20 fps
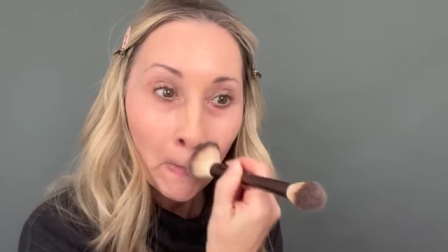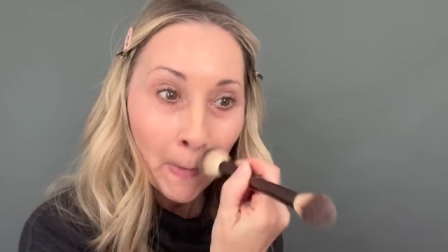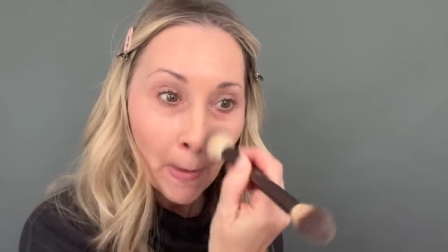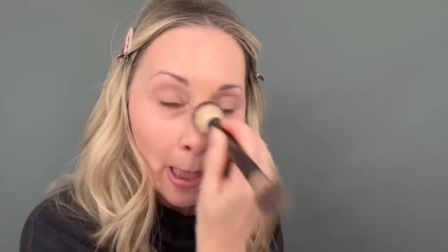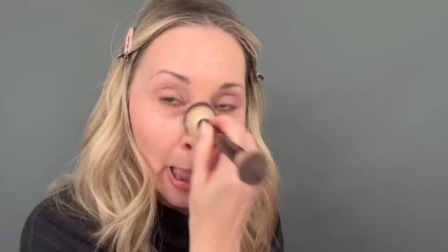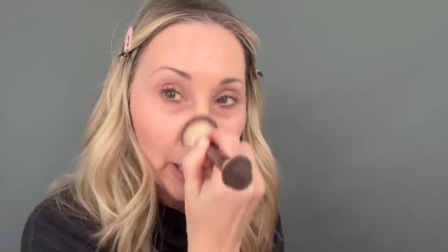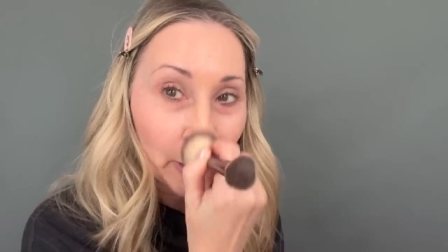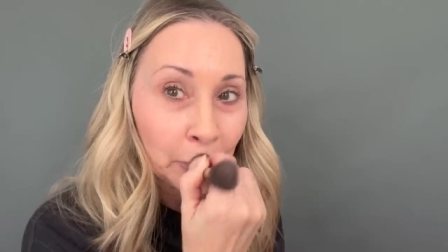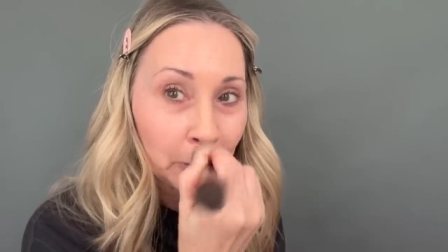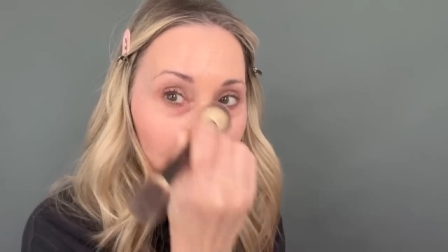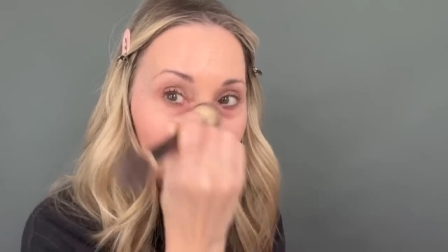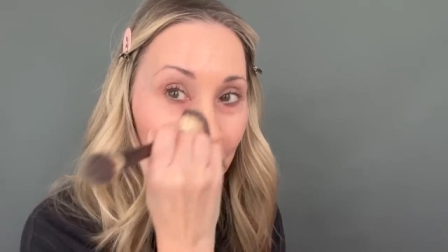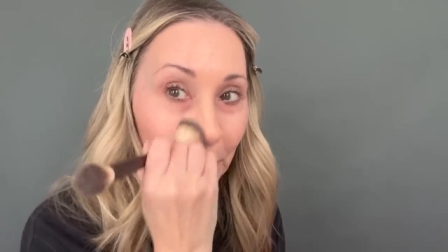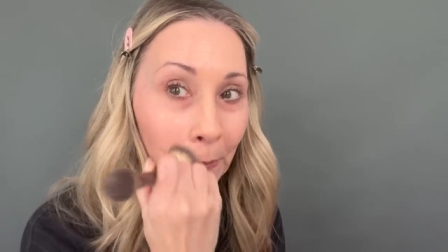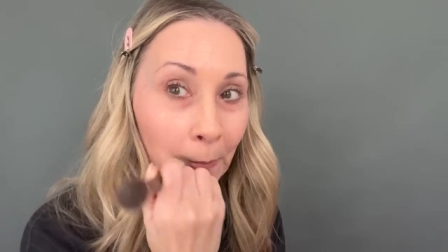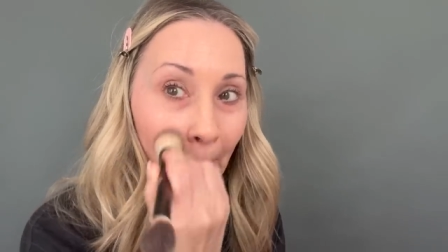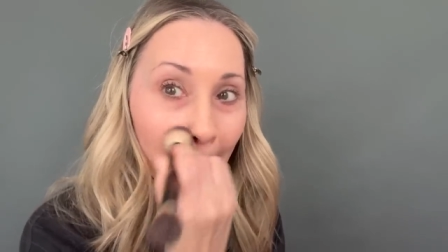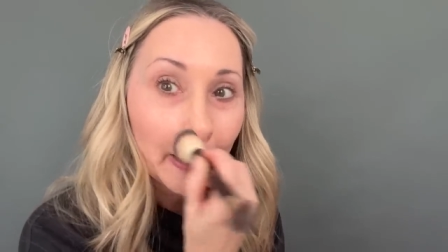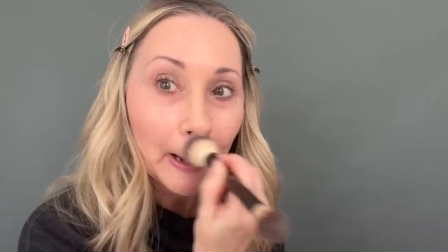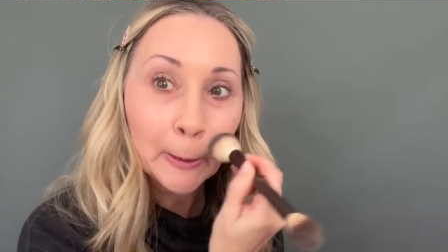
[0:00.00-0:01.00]
I think you
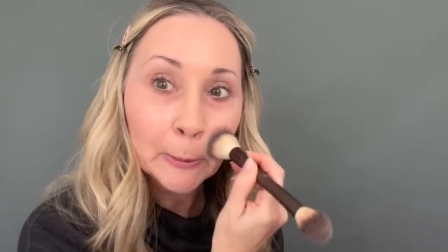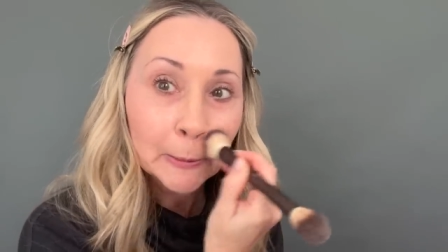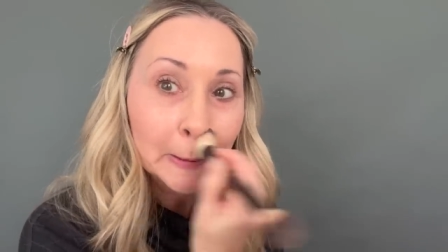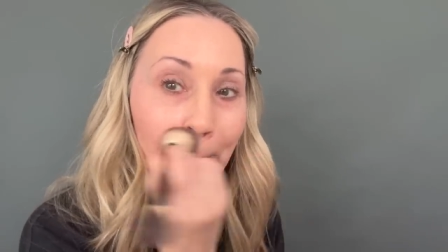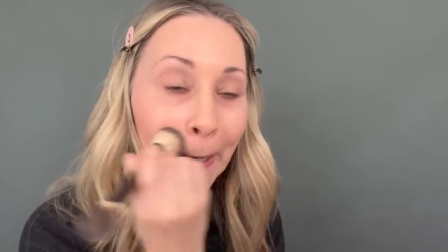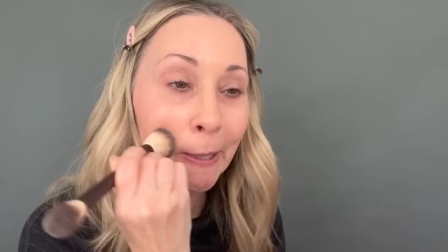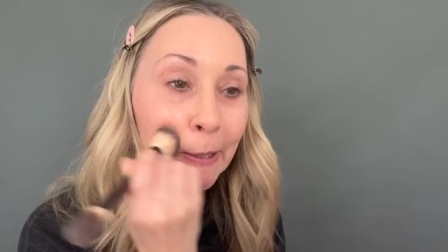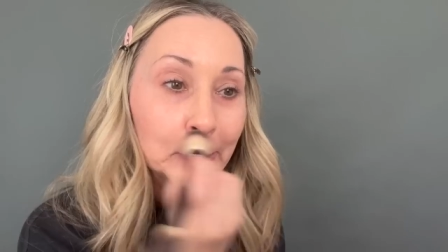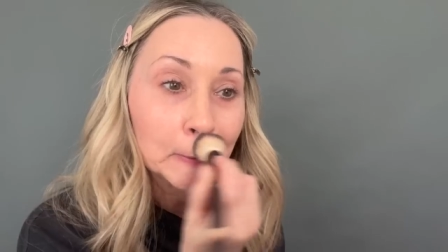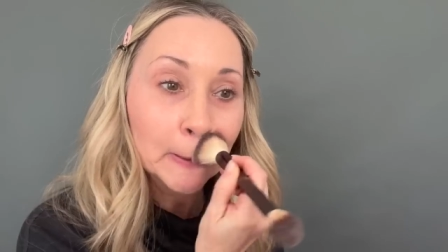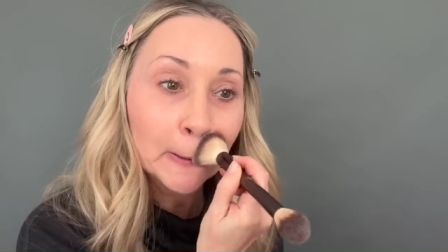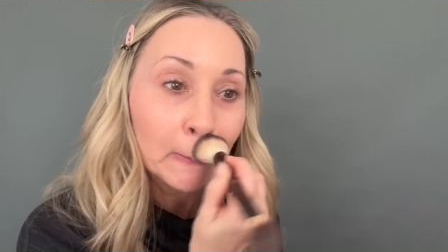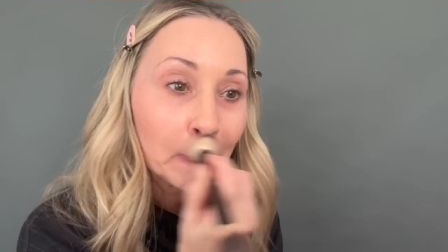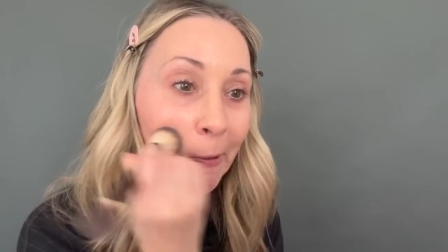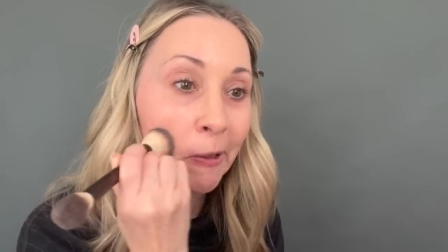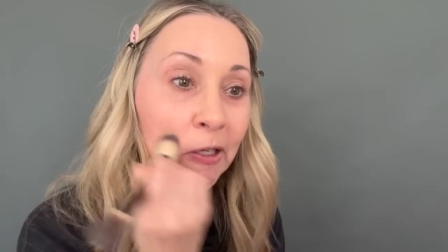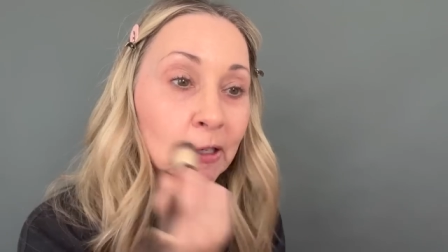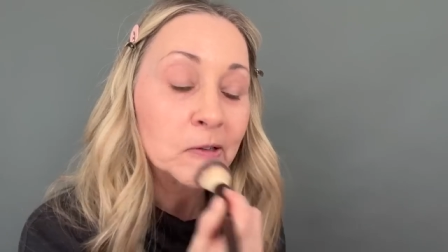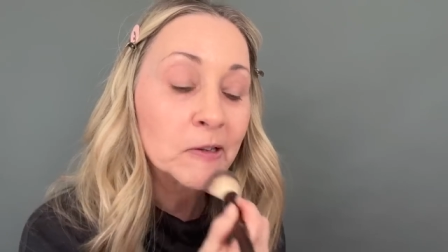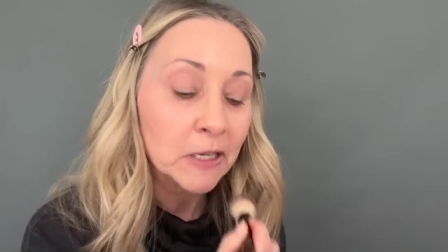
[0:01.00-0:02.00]
might get the idea of
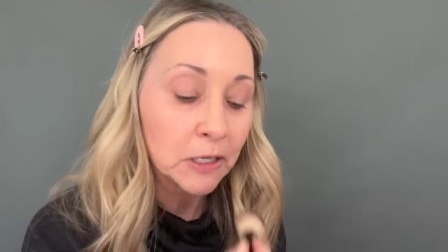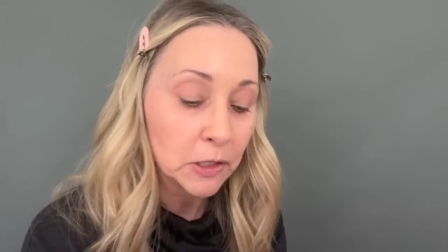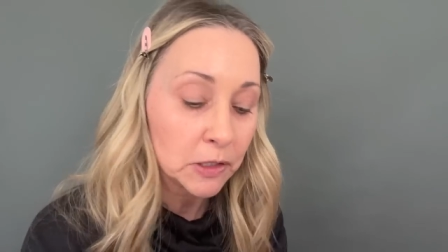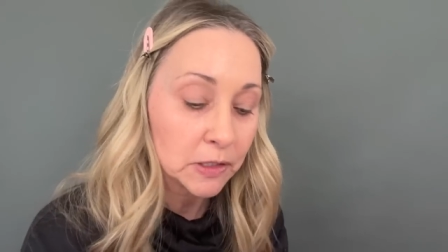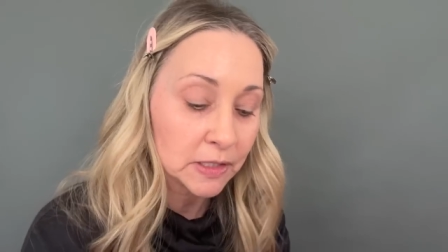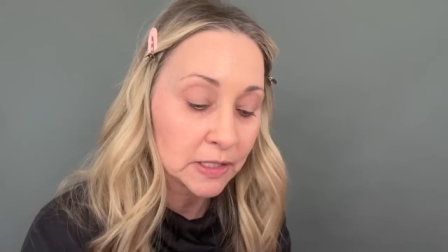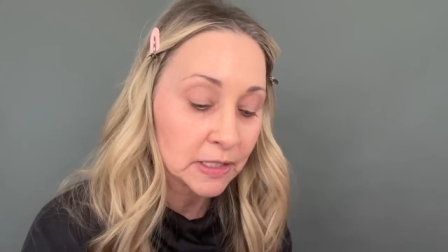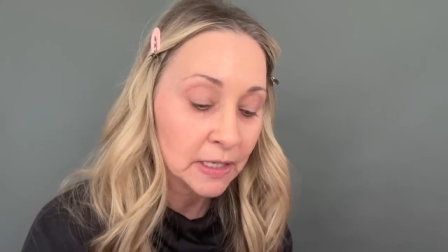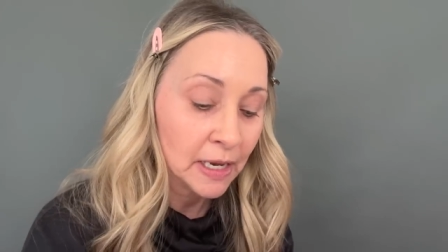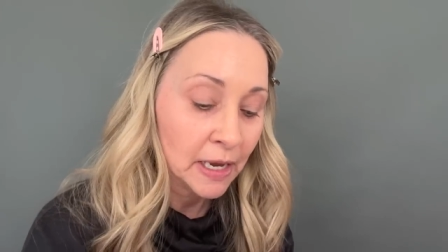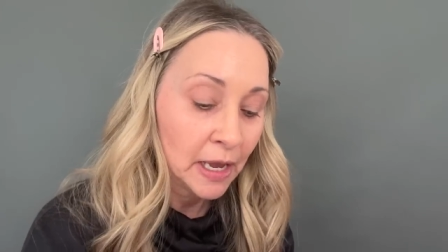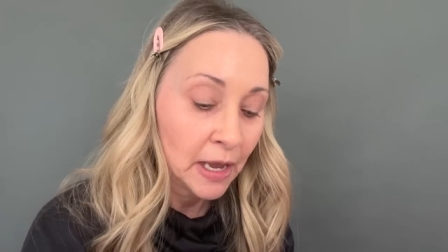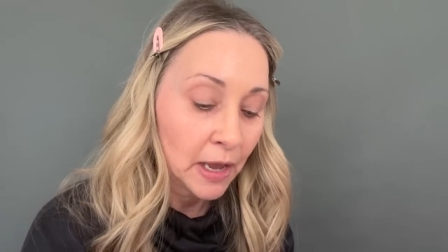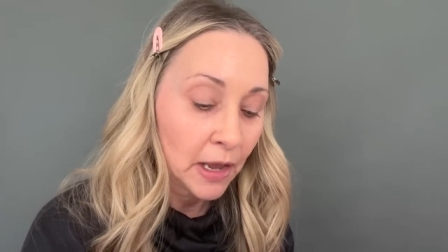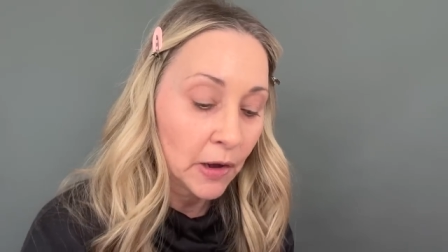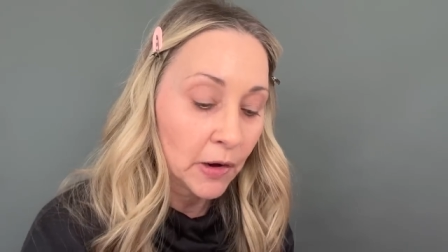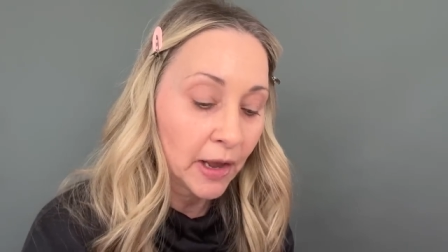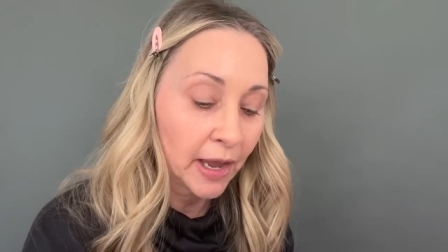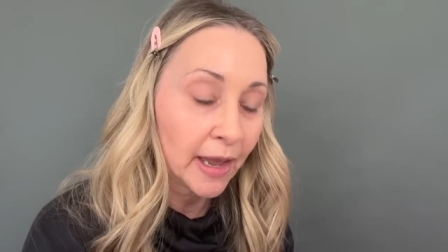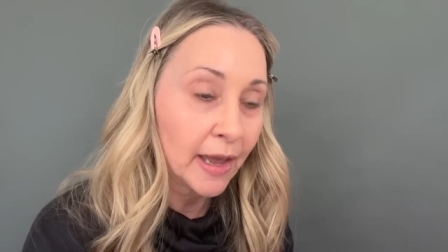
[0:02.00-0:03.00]
what it is,
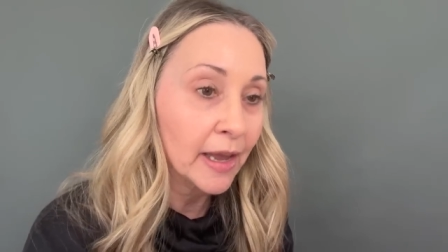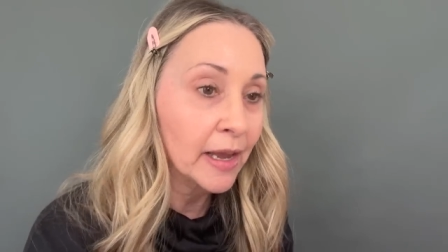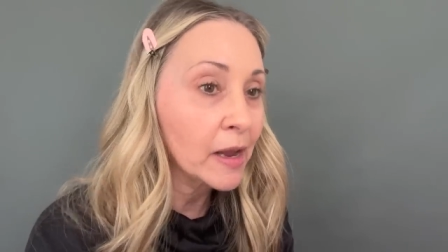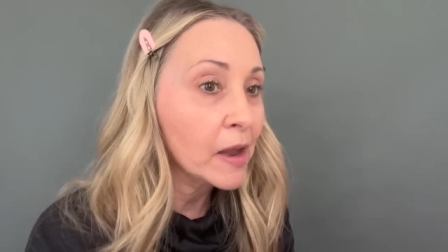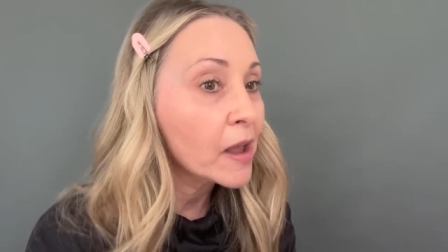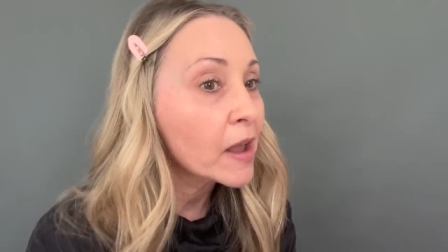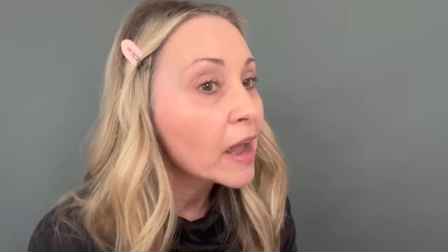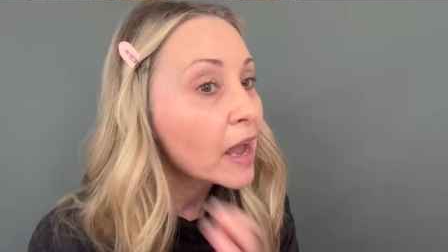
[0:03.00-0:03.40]
okay?